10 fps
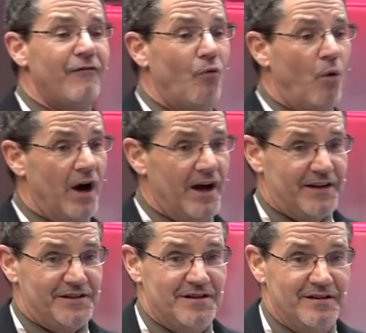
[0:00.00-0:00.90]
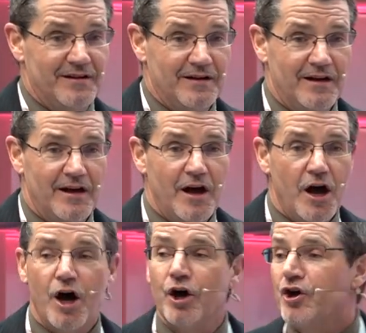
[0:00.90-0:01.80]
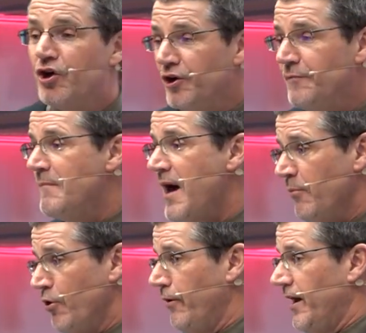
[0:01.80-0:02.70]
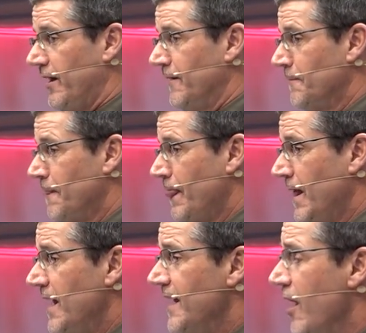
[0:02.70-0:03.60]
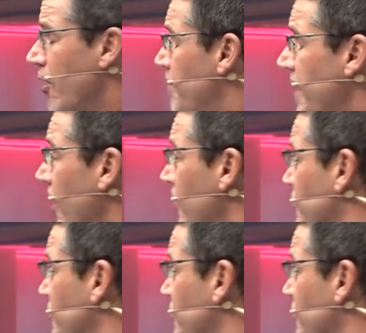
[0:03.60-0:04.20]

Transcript: what? A good memory. Now, our parents